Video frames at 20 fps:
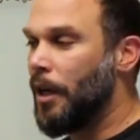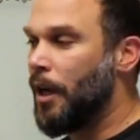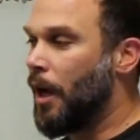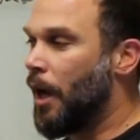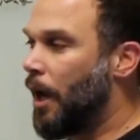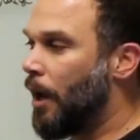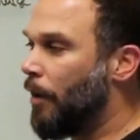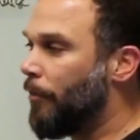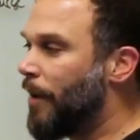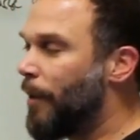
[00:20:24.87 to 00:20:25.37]

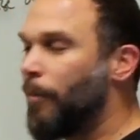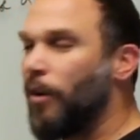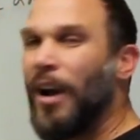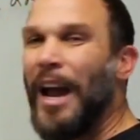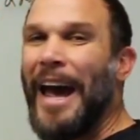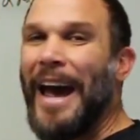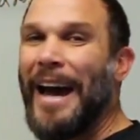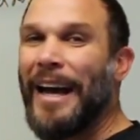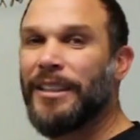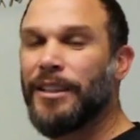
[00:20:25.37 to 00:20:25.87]
Uh,
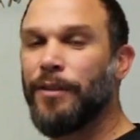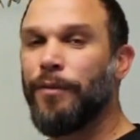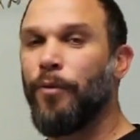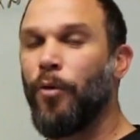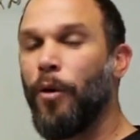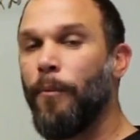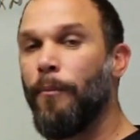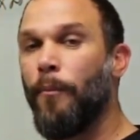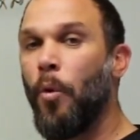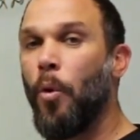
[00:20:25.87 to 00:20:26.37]
remember, ask
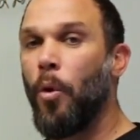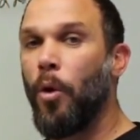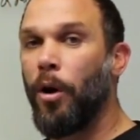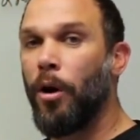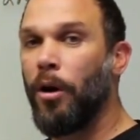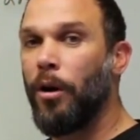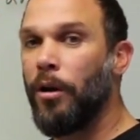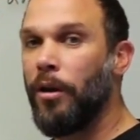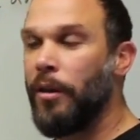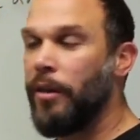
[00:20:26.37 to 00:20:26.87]
for
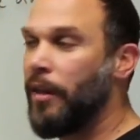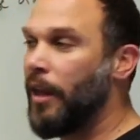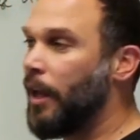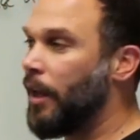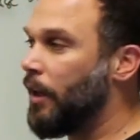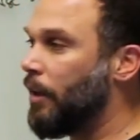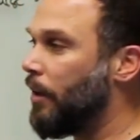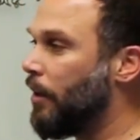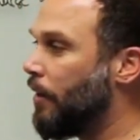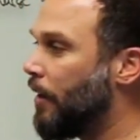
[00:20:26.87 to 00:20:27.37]
more
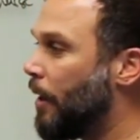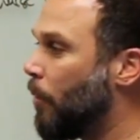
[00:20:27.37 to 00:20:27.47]
than,